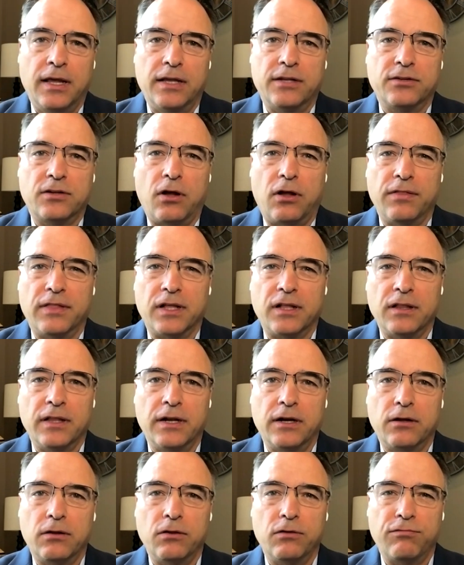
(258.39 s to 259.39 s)
It's called the
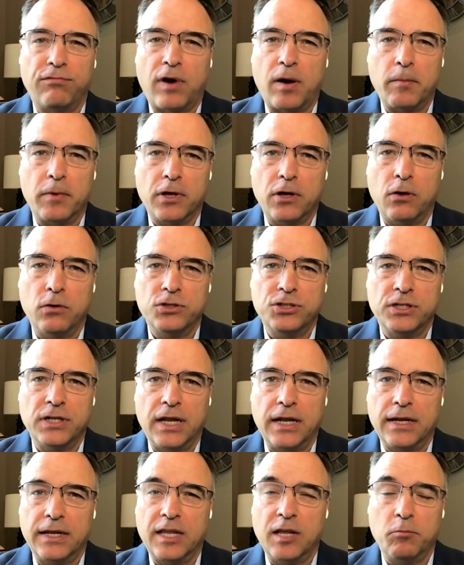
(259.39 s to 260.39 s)
Clinical
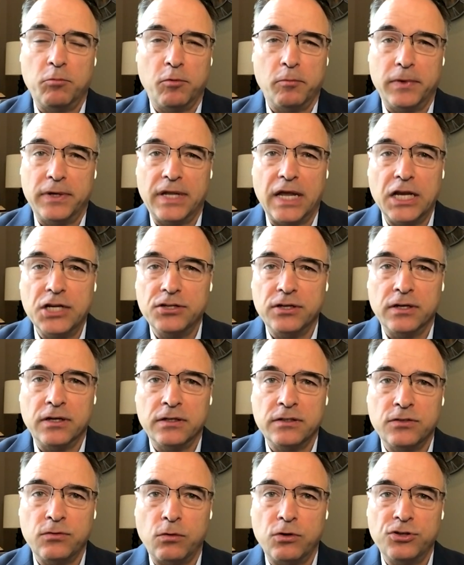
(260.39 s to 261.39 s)
Pharmacogenetic Implementation
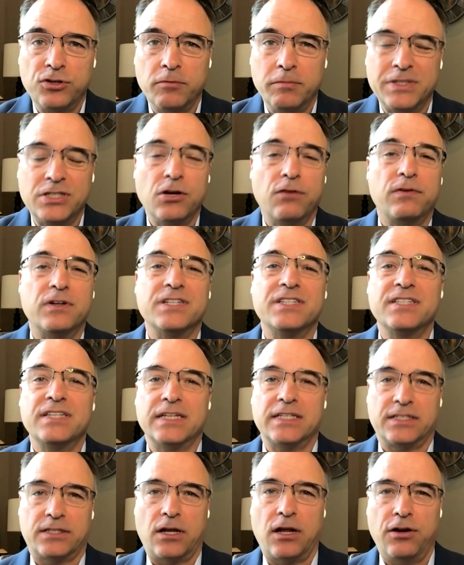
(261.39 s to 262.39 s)
Consortium. It's over
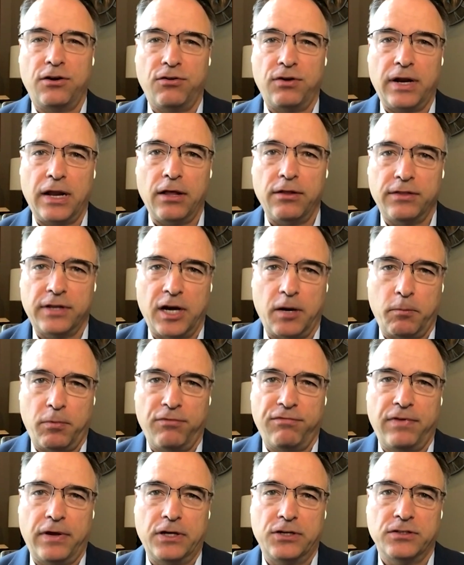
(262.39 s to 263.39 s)
600 healthcare
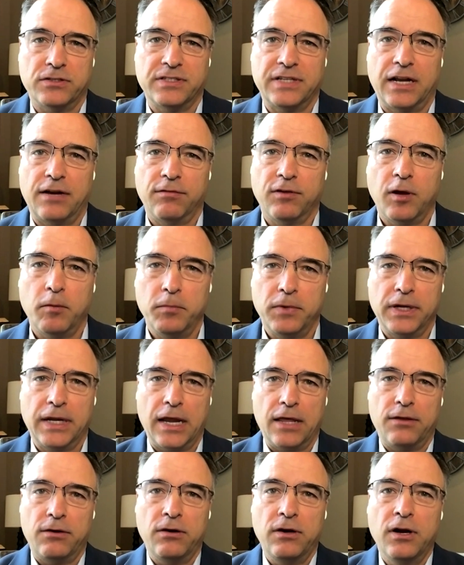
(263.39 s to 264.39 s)
professionals that have come
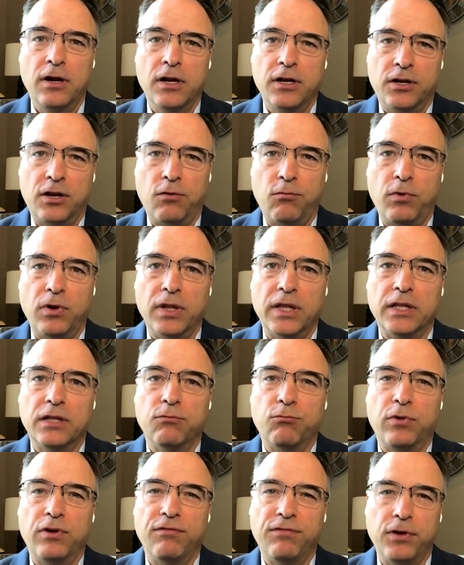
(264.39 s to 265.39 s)
together to really
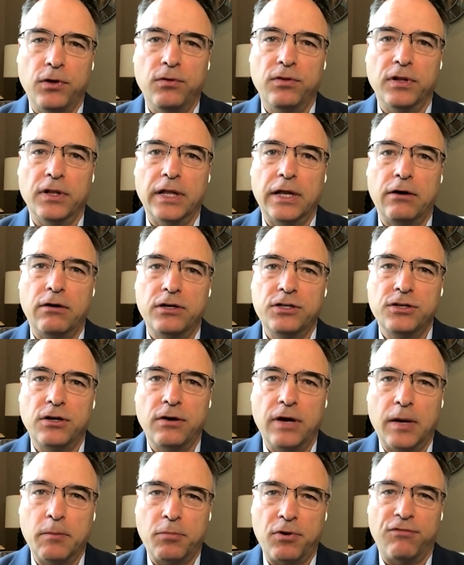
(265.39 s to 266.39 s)
review the
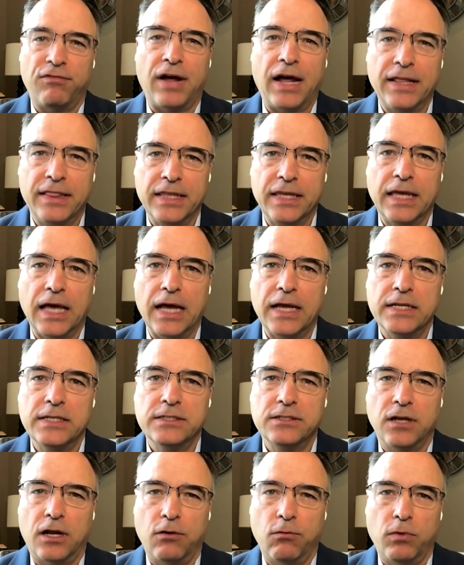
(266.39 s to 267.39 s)
literature and provide the
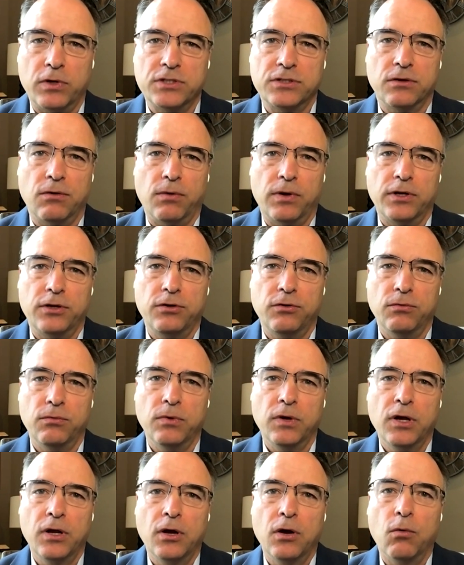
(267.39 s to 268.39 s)
guidance on what's going
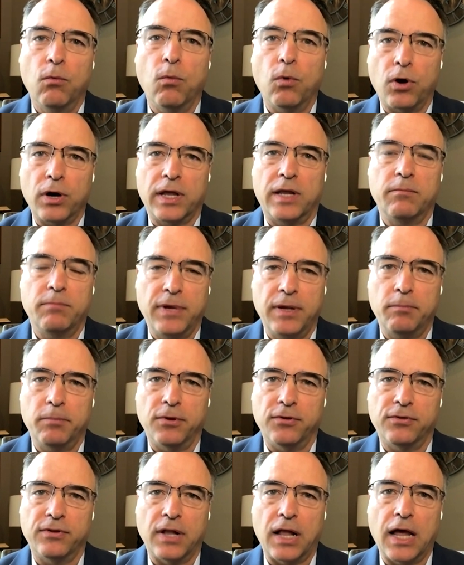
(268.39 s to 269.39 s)
to work in
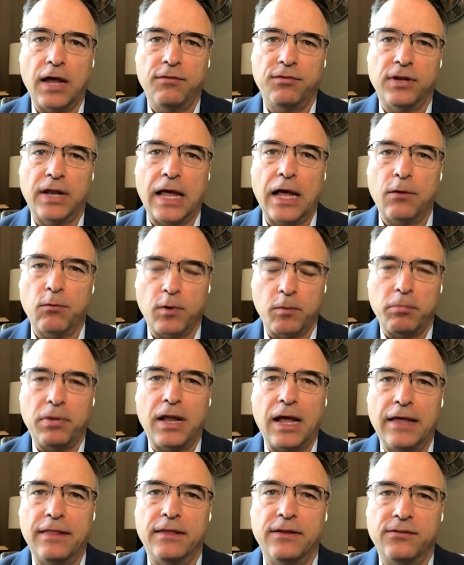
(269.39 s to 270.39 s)
people's lives and how to
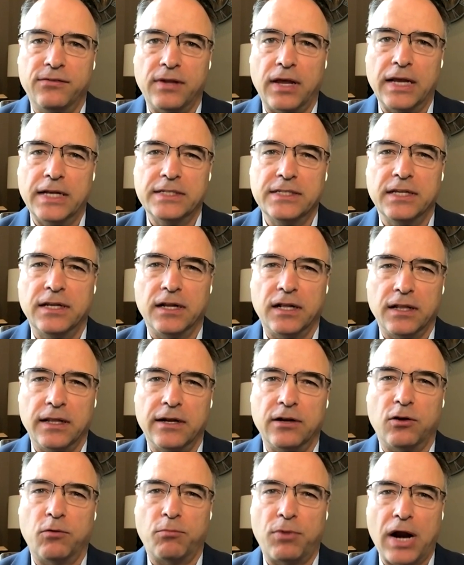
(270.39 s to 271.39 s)
apply this science into
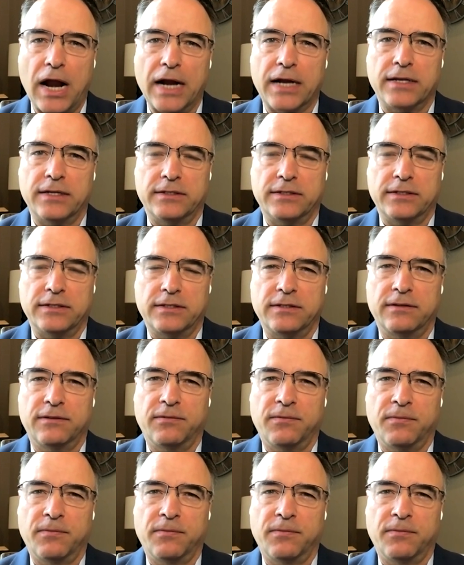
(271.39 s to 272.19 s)
clinical practice.